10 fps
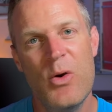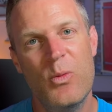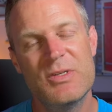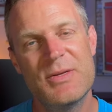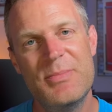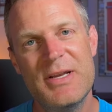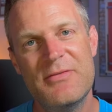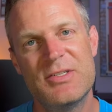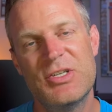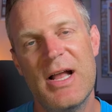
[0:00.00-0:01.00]
was a bit
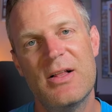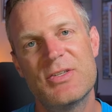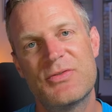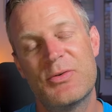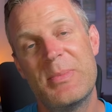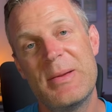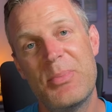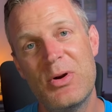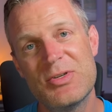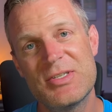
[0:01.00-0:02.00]
of a challenge for me
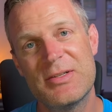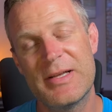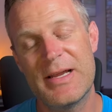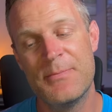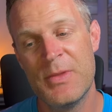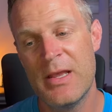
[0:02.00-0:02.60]
personally.